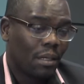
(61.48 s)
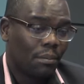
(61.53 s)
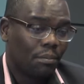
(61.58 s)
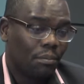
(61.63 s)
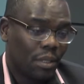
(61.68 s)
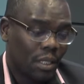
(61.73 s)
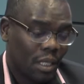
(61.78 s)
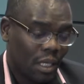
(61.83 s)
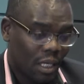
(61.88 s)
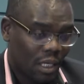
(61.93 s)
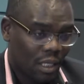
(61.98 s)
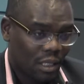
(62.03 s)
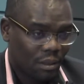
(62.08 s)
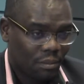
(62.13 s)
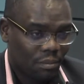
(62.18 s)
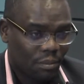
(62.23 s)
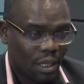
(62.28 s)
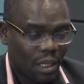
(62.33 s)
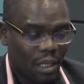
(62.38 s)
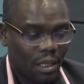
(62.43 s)
BA,
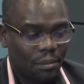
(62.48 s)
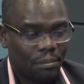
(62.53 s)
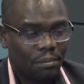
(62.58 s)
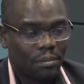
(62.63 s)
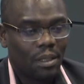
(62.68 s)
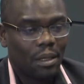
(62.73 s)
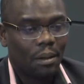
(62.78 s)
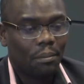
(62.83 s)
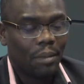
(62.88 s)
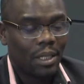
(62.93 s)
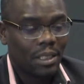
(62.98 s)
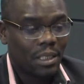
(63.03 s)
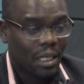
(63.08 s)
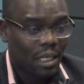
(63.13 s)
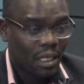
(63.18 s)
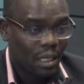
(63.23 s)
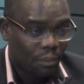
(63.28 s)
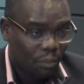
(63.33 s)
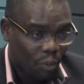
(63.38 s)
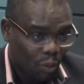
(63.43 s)

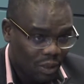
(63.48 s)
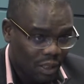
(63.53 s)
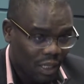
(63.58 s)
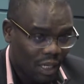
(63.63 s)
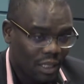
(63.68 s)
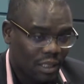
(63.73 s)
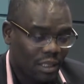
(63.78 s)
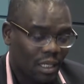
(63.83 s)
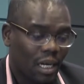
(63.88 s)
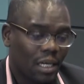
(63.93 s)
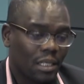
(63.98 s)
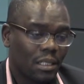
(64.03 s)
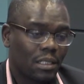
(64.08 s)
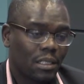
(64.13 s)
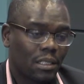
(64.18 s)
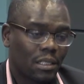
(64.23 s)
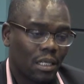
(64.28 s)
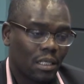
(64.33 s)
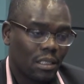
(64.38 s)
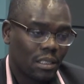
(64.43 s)
majoring in political
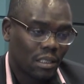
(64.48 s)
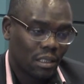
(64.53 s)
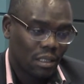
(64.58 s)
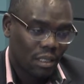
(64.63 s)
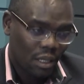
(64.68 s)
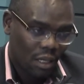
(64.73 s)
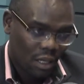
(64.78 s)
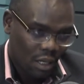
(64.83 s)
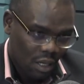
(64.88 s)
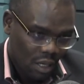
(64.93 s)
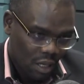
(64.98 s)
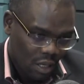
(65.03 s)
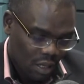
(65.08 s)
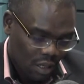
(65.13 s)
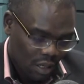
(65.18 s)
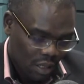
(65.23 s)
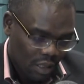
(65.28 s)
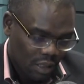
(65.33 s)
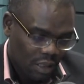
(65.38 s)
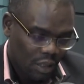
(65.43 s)
science, and
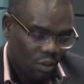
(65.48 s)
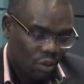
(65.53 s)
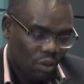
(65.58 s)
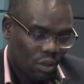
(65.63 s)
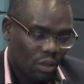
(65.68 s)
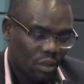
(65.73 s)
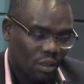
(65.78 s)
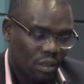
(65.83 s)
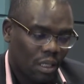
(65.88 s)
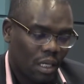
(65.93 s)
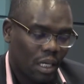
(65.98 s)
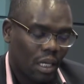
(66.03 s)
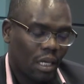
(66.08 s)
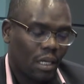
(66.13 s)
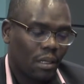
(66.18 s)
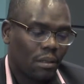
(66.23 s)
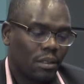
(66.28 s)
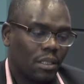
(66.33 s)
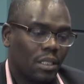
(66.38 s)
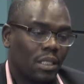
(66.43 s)
later on
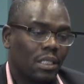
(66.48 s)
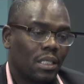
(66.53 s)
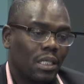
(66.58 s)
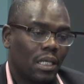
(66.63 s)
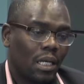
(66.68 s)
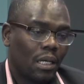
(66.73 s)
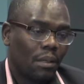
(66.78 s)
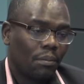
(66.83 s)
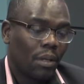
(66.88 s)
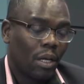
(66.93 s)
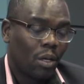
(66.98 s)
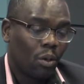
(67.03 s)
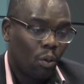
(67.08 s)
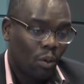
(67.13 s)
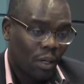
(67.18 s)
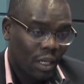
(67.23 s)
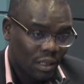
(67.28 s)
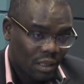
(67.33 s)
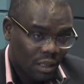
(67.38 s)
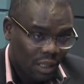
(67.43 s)
did an
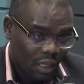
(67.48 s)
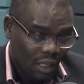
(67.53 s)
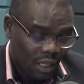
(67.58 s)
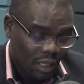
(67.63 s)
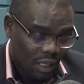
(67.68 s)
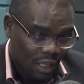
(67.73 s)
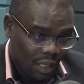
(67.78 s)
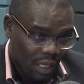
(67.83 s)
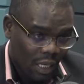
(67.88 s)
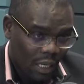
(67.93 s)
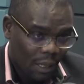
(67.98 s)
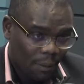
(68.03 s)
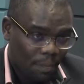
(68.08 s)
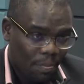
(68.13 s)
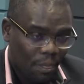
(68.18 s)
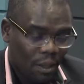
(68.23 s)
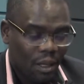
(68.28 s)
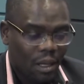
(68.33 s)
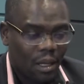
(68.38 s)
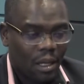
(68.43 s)
honors degree there.
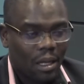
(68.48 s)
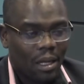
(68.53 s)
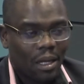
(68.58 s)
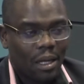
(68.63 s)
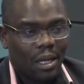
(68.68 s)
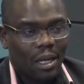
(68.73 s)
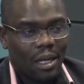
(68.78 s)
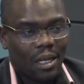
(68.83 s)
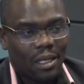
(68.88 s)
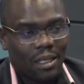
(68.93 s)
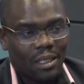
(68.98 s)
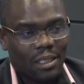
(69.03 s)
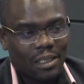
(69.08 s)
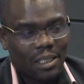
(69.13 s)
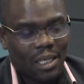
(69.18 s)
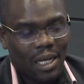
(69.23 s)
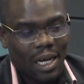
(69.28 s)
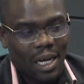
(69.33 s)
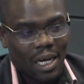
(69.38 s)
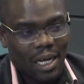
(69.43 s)
And
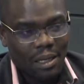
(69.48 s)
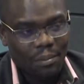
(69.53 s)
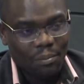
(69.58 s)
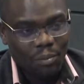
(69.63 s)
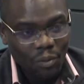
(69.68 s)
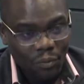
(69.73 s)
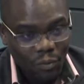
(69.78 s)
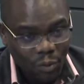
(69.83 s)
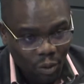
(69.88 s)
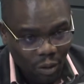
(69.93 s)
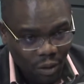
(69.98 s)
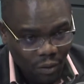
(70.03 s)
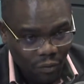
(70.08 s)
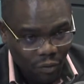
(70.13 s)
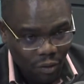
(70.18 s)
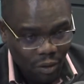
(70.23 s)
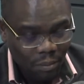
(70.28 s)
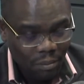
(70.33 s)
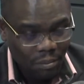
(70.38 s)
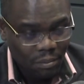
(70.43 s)
I moved on
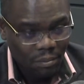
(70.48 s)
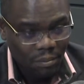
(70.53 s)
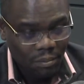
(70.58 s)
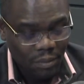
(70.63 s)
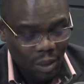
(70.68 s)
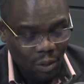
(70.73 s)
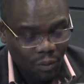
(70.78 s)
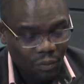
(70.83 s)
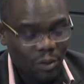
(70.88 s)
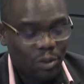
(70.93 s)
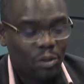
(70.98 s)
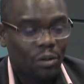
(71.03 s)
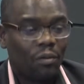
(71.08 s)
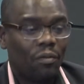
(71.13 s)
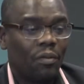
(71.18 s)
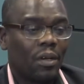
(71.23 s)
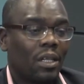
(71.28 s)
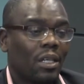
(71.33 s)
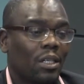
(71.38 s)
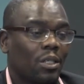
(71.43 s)
from the University of
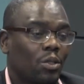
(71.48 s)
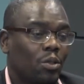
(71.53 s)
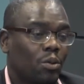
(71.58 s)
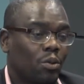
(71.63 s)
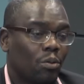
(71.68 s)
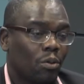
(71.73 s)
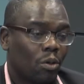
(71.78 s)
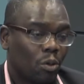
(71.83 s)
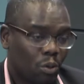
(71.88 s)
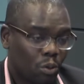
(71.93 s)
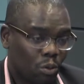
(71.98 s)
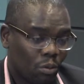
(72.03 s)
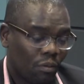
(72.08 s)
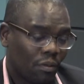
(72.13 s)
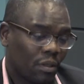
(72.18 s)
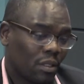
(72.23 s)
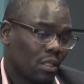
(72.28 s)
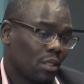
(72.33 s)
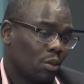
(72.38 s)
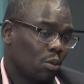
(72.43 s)
Venda to Rhodes
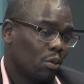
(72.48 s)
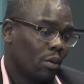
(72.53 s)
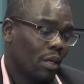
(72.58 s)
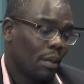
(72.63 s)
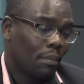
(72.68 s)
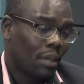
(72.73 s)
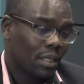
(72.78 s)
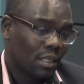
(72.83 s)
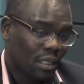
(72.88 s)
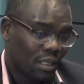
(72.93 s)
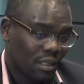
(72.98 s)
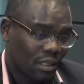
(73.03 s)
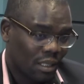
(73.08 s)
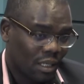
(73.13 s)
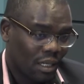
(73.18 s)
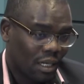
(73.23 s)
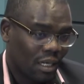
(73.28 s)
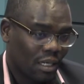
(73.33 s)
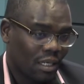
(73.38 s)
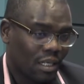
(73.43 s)
University to do a master's
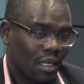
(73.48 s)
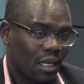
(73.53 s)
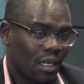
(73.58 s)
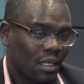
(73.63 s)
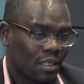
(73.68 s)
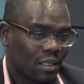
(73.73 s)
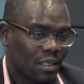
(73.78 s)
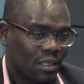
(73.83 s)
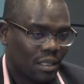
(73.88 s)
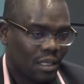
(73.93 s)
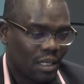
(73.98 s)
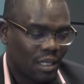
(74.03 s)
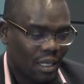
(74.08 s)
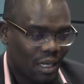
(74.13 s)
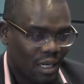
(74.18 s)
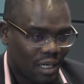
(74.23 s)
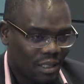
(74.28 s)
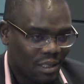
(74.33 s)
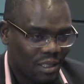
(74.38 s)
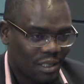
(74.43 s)
degree, and the
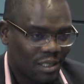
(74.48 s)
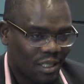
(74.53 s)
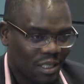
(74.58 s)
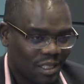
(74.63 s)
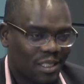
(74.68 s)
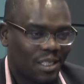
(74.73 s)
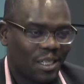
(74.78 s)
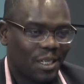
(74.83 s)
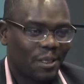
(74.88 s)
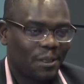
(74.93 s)
rest is history.